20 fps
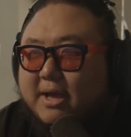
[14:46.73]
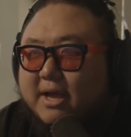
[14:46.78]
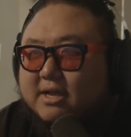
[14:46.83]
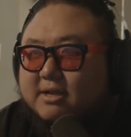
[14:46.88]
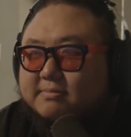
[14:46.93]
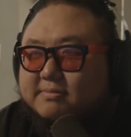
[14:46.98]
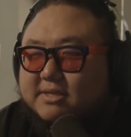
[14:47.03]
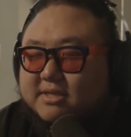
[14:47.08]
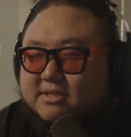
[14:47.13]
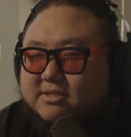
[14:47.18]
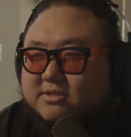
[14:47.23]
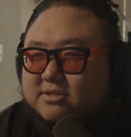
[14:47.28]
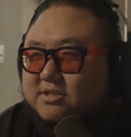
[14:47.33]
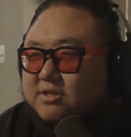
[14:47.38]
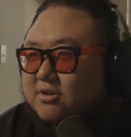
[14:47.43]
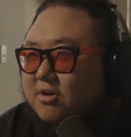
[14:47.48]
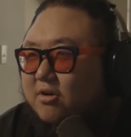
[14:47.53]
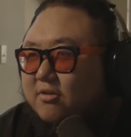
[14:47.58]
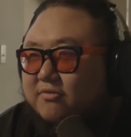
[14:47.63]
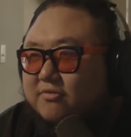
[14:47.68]
backup
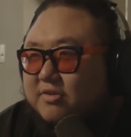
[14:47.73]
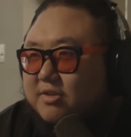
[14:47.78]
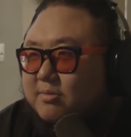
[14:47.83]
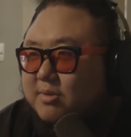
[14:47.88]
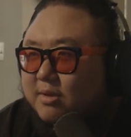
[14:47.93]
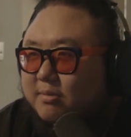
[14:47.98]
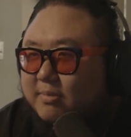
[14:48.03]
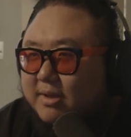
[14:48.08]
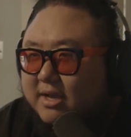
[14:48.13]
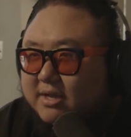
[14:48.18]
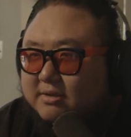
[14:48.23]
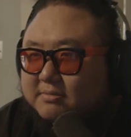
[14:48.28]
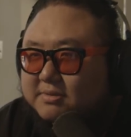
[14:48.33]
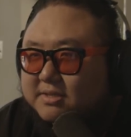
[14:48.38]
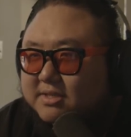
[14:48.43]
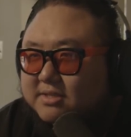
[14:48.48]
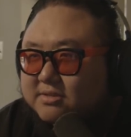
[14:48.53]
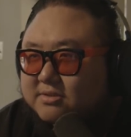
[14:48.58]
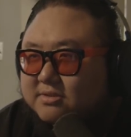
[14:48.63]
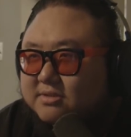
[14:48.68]
dancers and all female
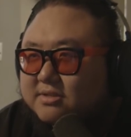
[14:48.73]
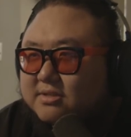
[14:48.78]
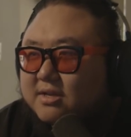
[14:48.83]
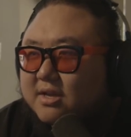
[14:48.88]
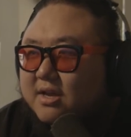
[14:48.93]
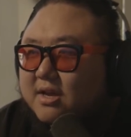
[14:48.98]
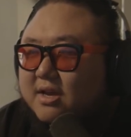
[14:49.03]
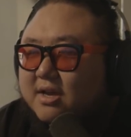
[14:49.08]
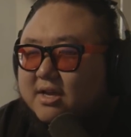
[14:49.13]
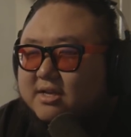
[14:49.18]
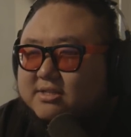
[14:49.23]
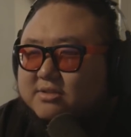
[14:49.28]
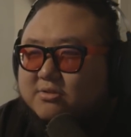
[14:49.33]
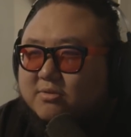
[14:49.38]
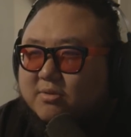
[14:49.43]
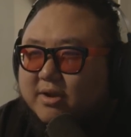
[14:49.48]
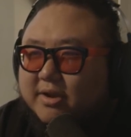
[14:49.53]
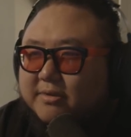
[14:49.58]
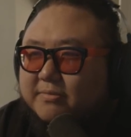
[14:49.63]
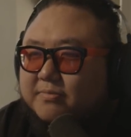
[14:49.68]
backup dancers. That's
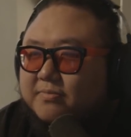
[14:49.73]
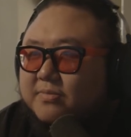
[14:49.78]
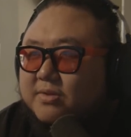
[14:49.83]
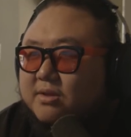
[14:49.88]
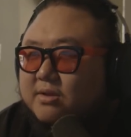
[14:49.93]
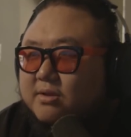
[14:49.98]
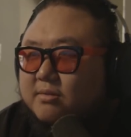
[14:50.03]
great.